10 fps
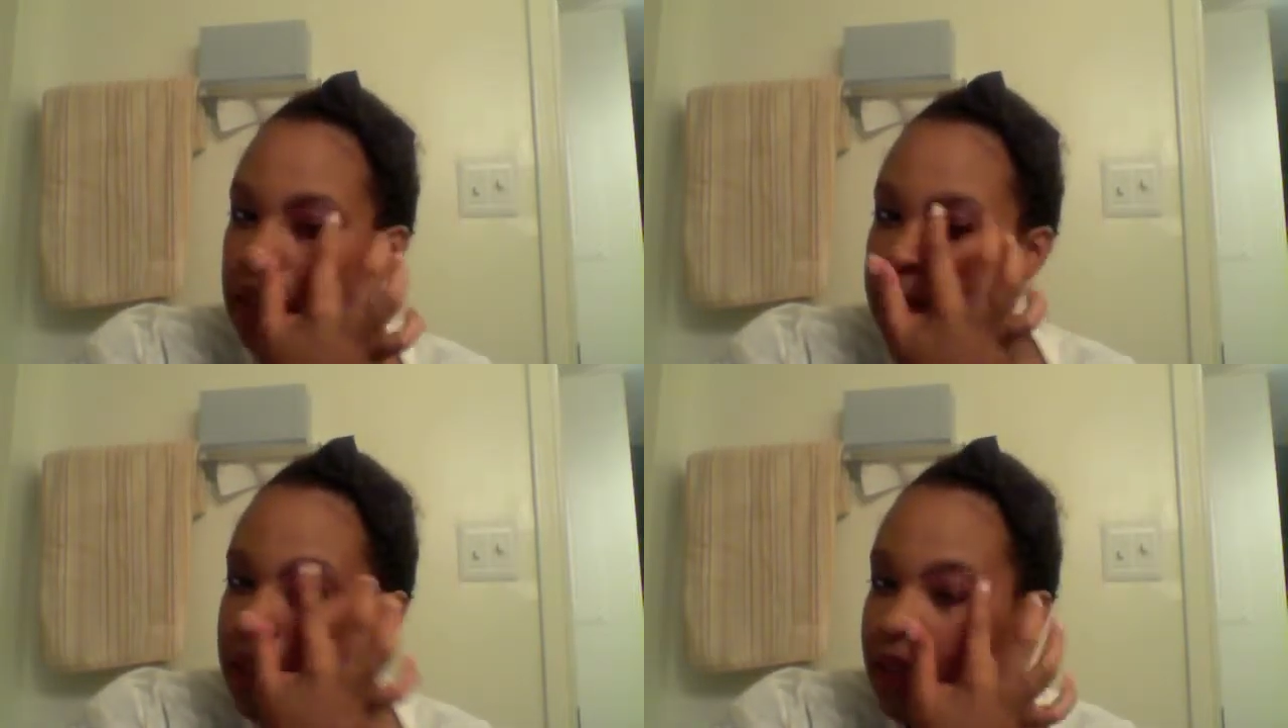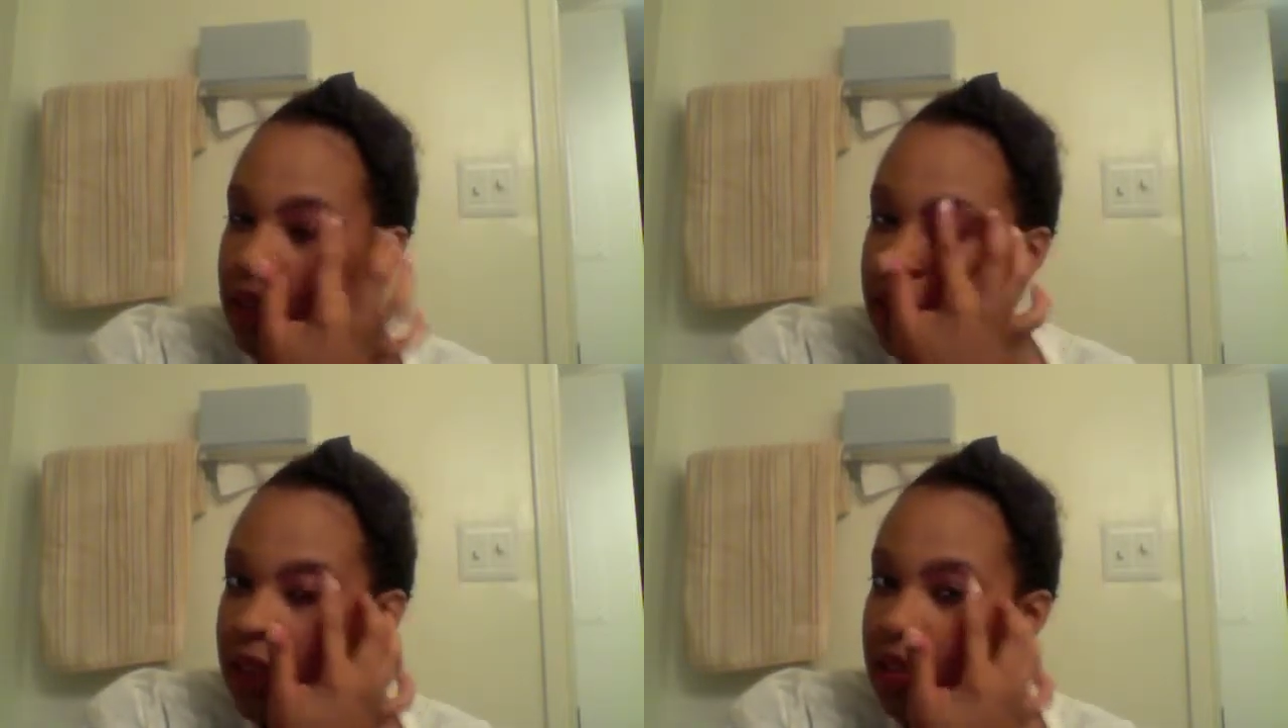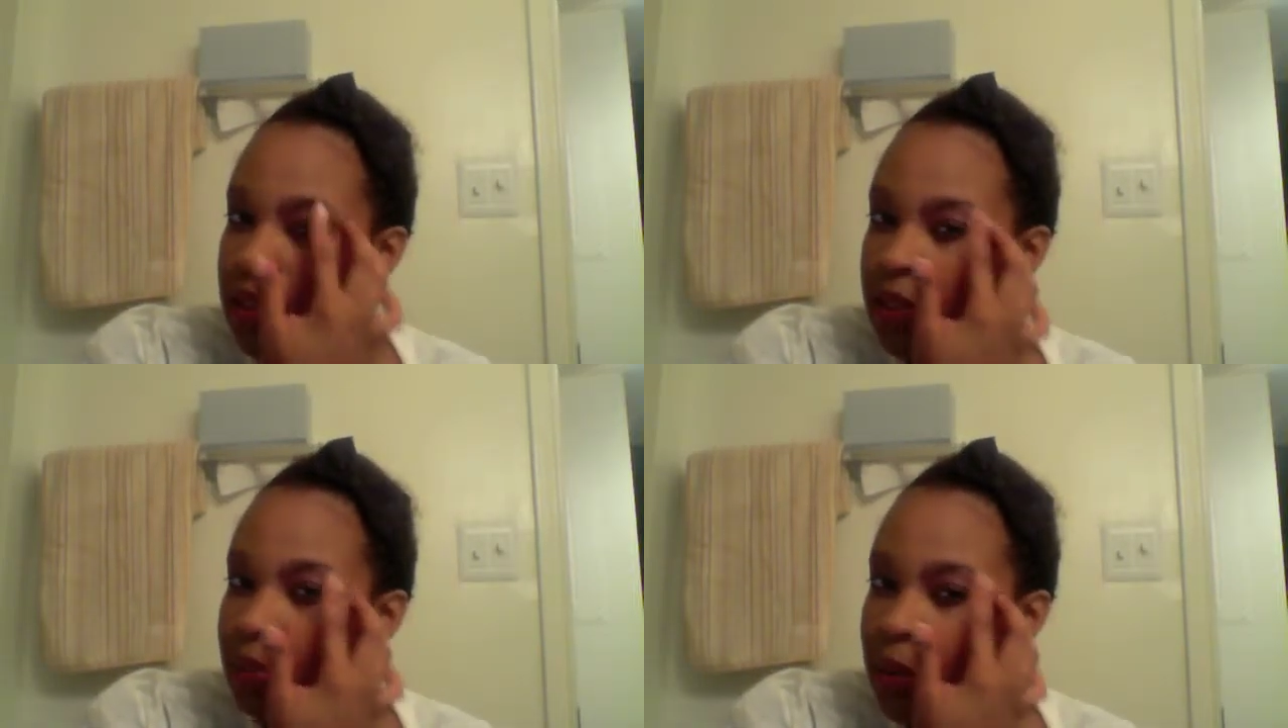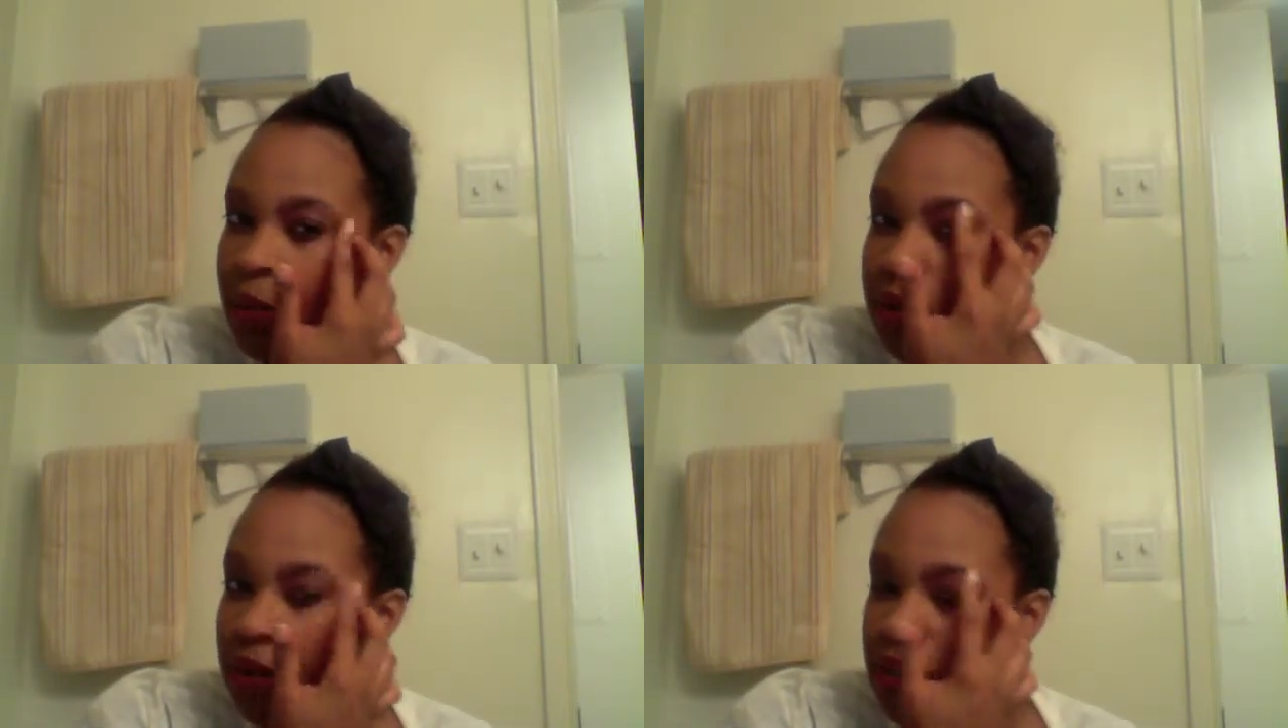something. It's not
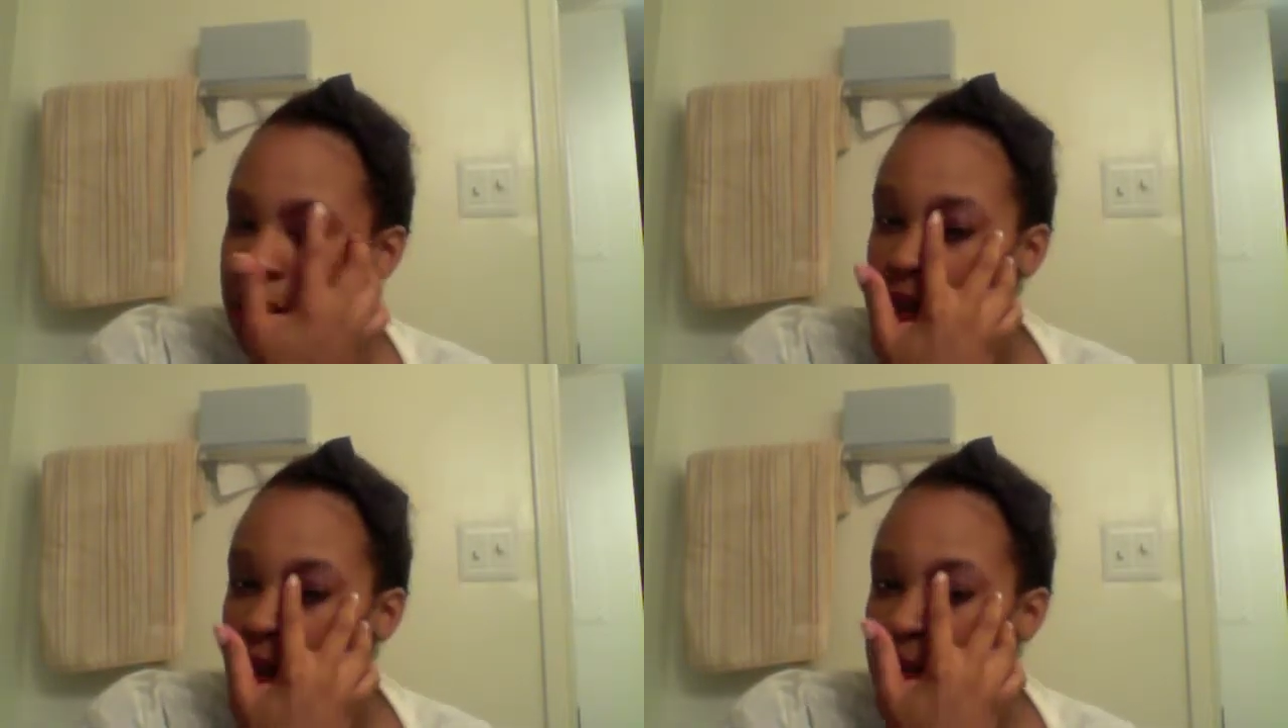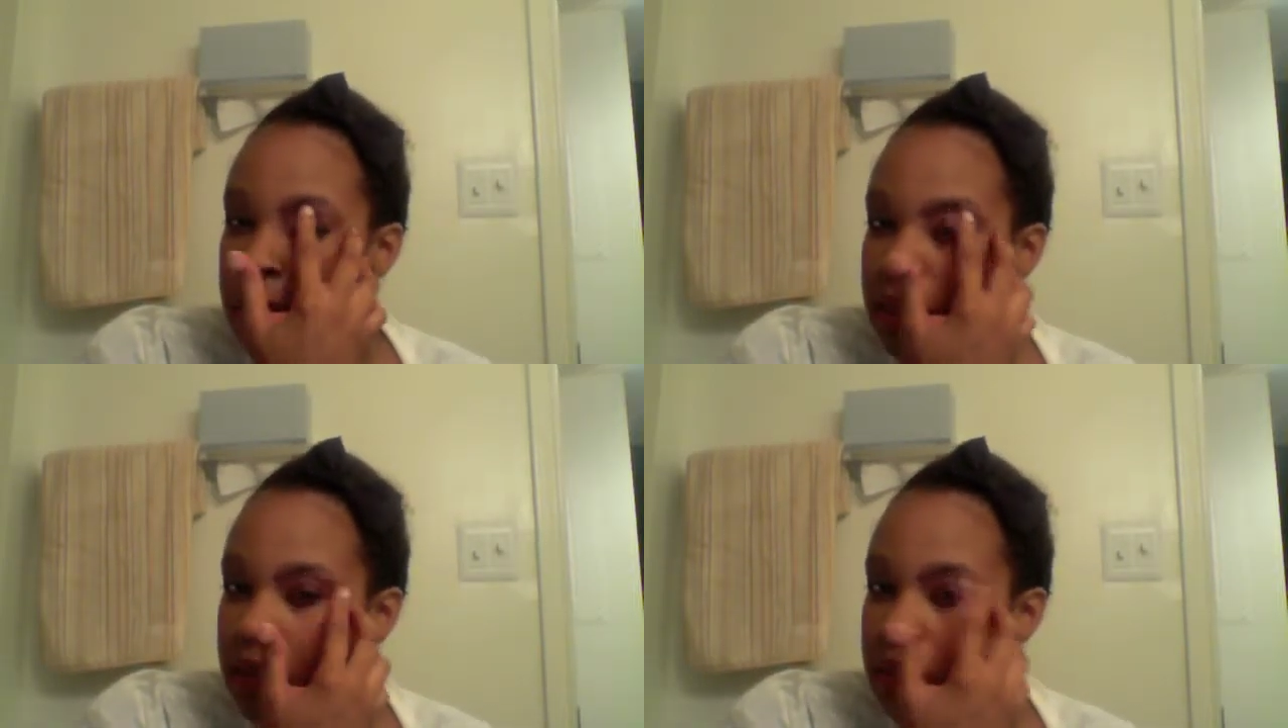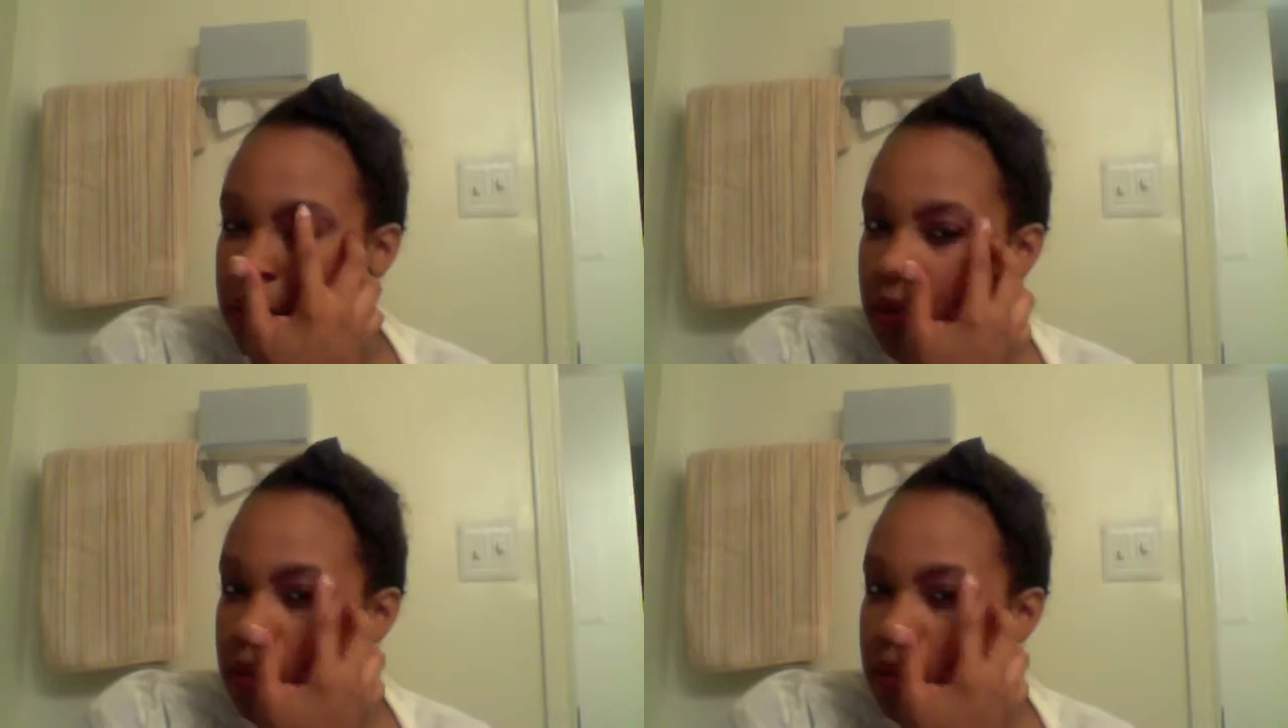as bold as the other eye,